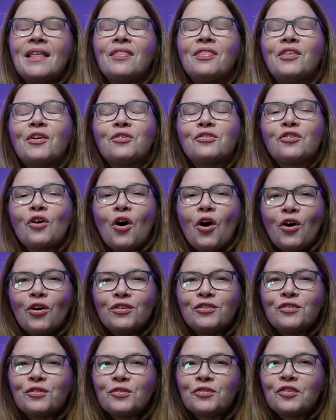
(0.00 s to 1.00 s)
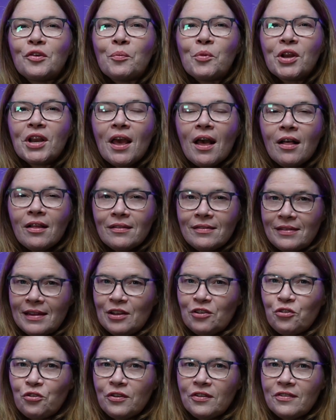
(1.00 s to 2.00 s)
There's also someone else
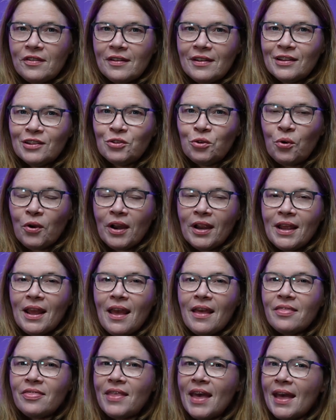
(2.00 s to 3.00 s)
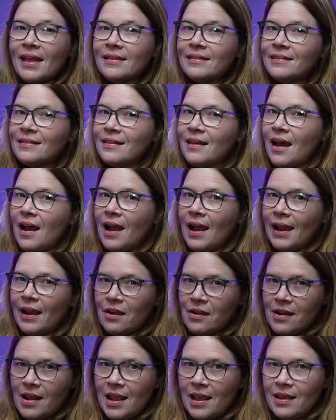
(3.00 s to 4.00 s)
interested in Lori, and that's the
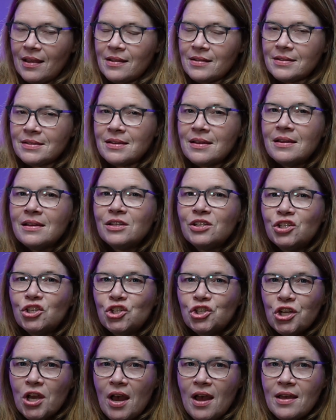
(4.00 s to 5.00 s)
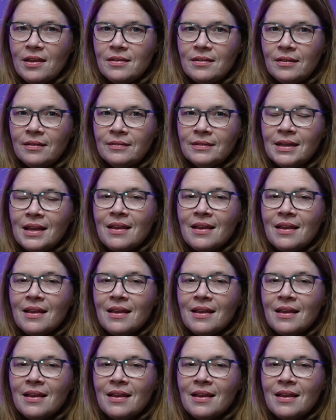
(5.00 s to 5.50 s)
hired hand, Judd.